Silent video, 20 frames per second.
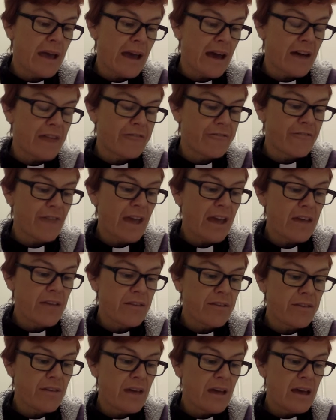our
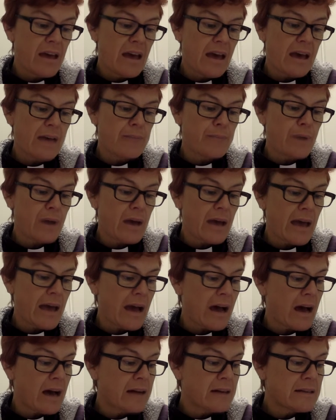faith and by
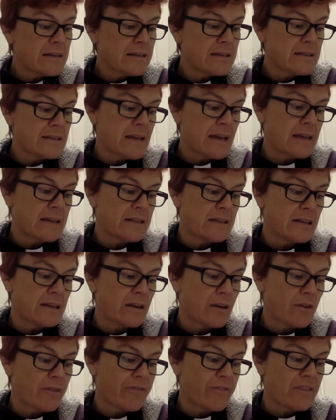our understanding
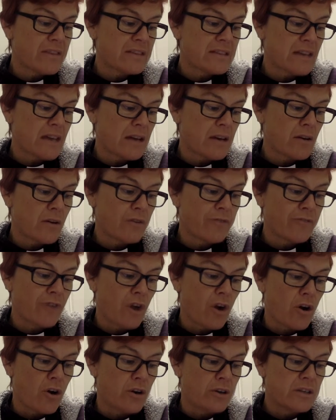of the Son of
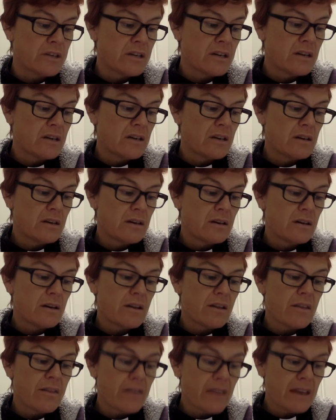God.
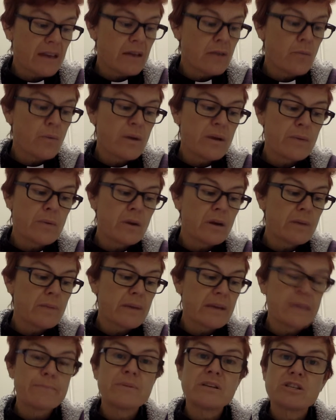Then we will
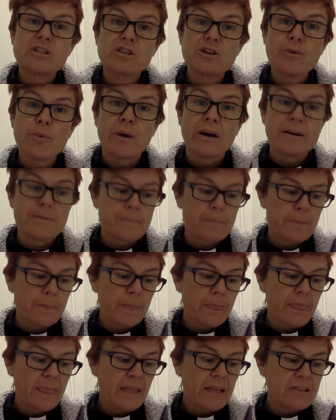be mature,
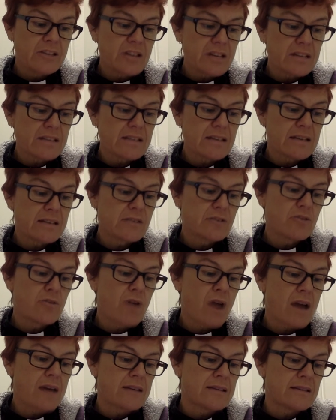just as
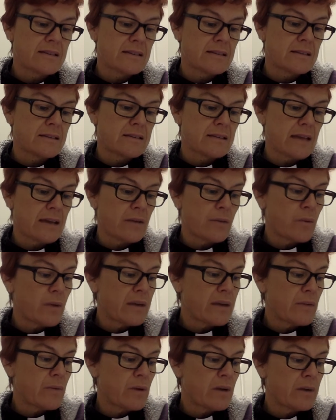Christ is, and
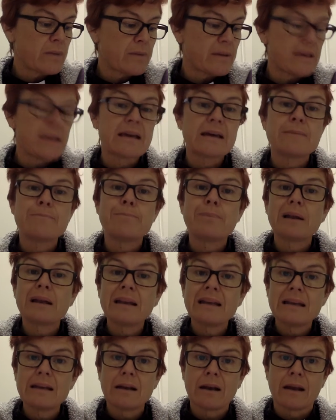we will be
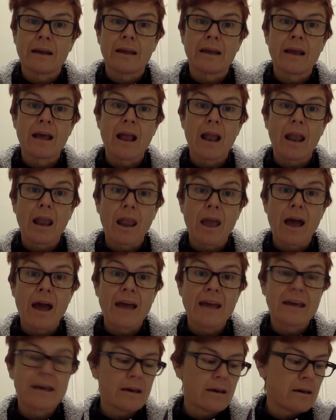completely
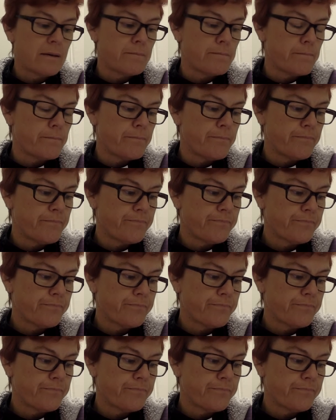like him.